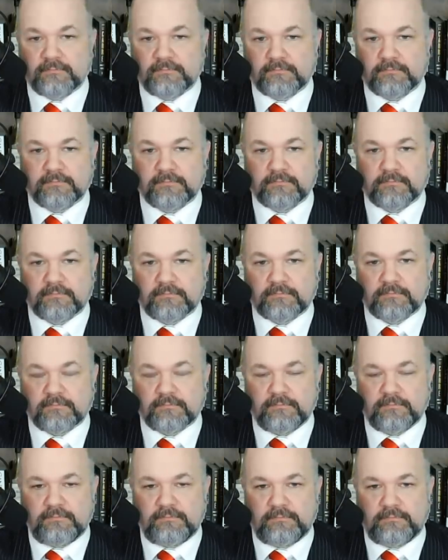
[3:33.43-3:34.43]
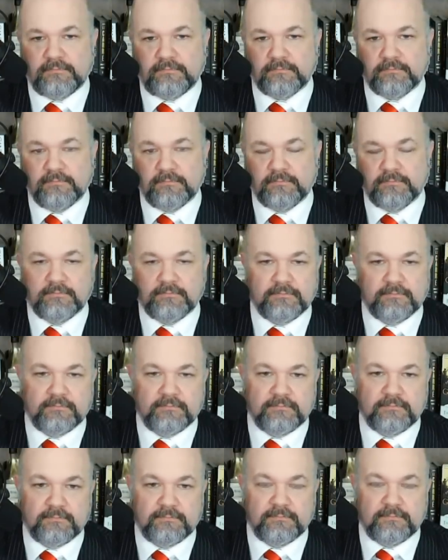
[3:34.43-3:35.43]

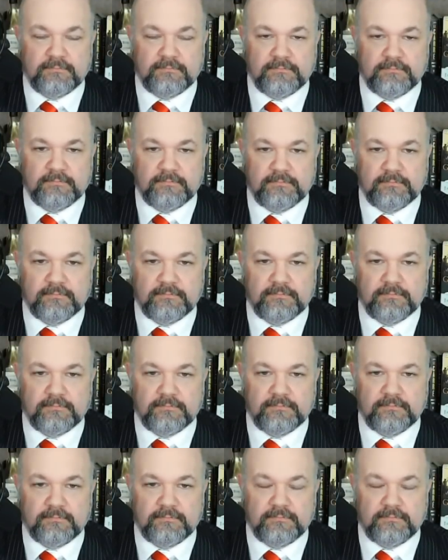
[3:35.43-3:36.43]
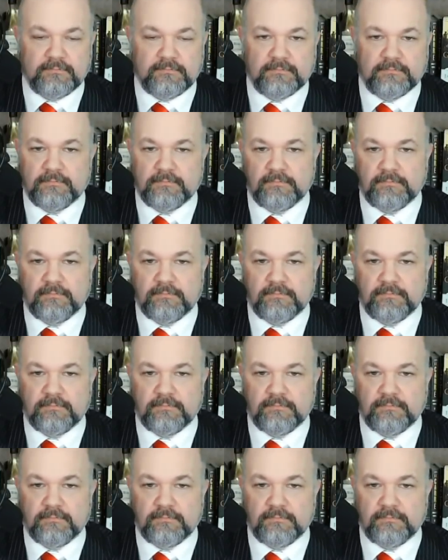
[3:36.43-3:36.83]
This person isn't speaking.